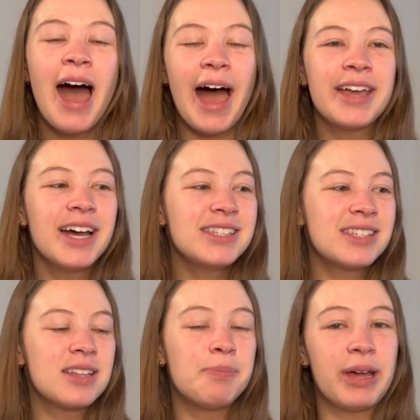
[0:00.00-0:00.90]
I guess
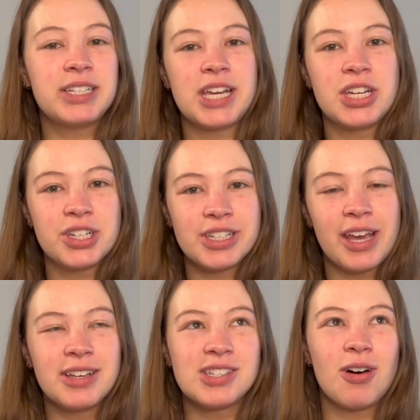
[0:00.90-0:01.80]
the meditation
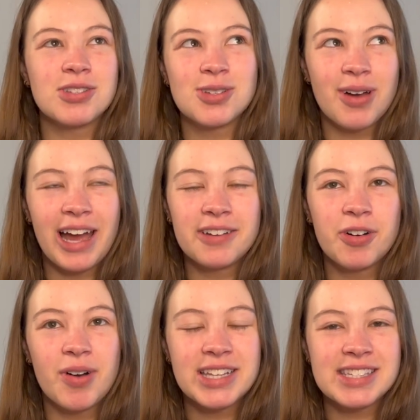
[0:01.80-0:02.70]
day is also kind of a
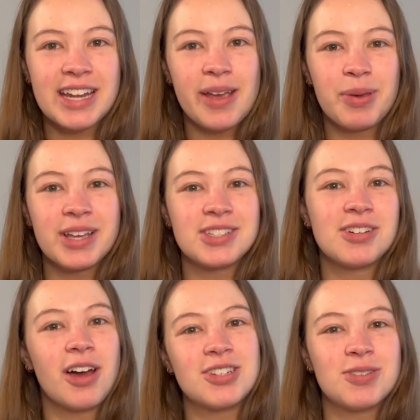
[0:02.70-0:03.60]
rest day because you're
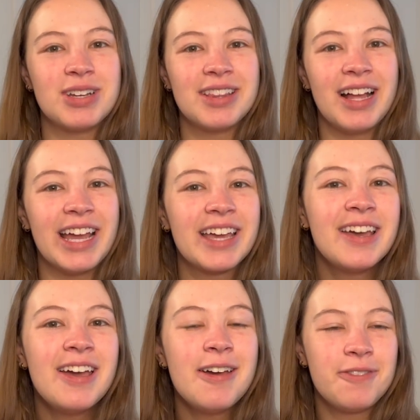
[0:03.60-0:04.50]
not doing like
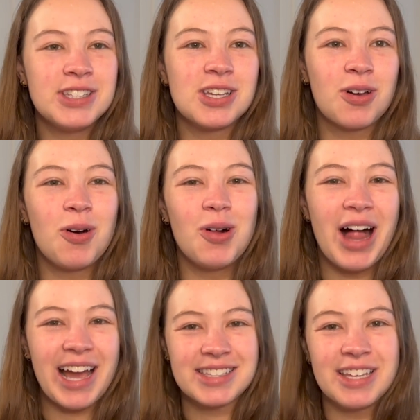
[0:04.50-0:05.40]
physical
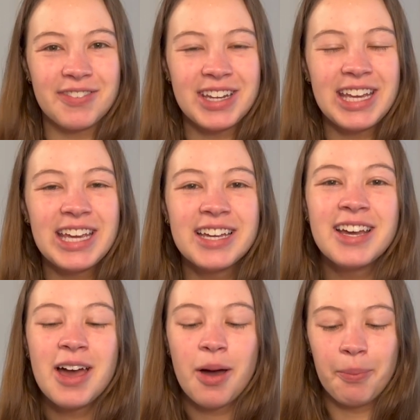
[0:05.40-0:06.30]
activity,
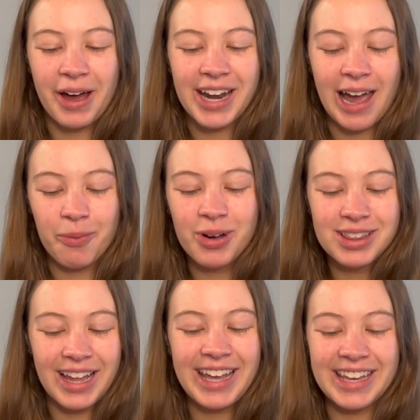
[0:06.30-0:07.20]
but I would
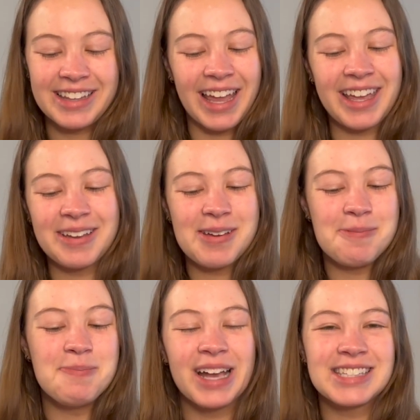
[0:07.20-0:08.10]
like it like
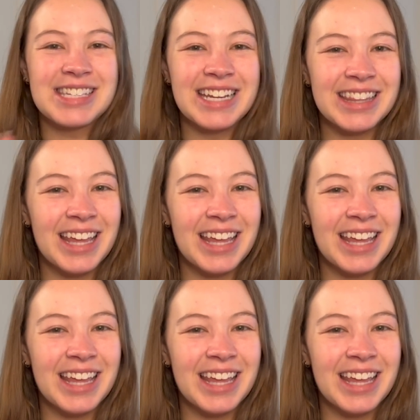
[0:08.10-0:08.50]
mixed in.